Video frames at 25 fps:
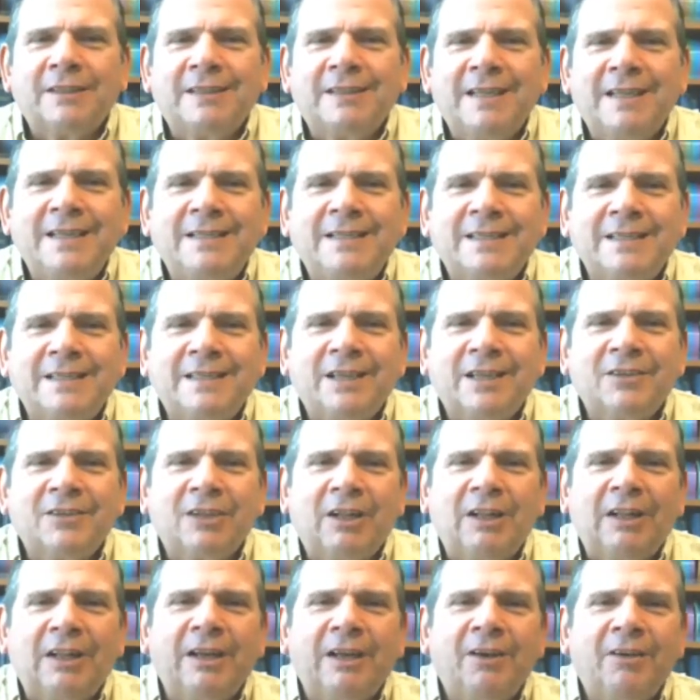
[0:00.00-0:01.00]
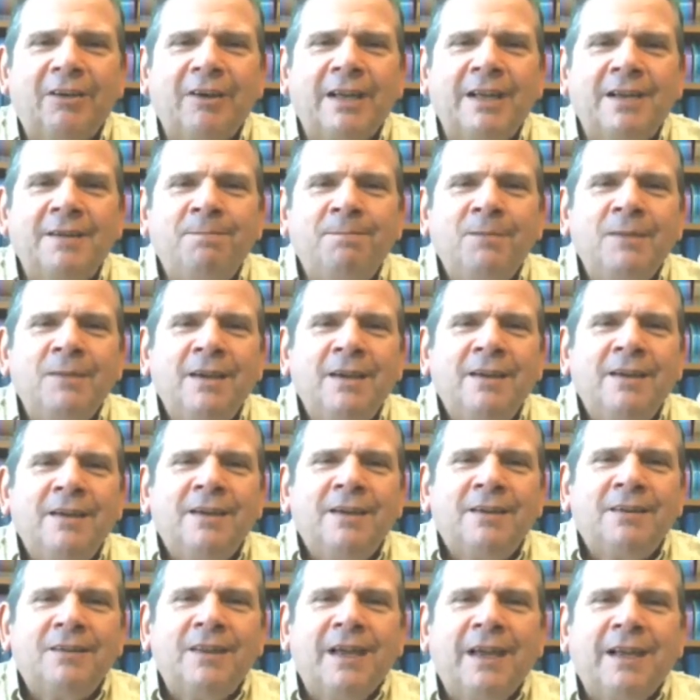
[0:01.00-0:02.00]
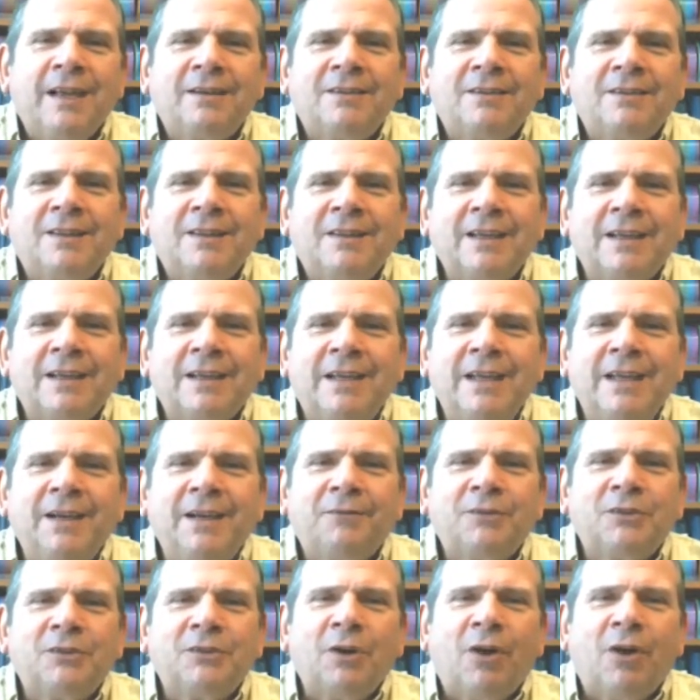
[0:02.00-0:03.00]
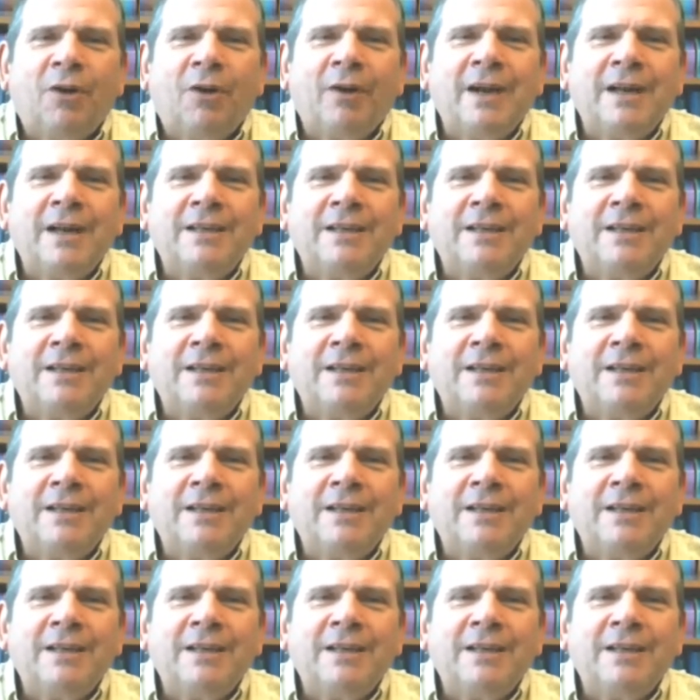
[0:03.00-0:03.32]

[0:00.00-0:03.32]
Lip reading: teaches us clearly that the gifts are a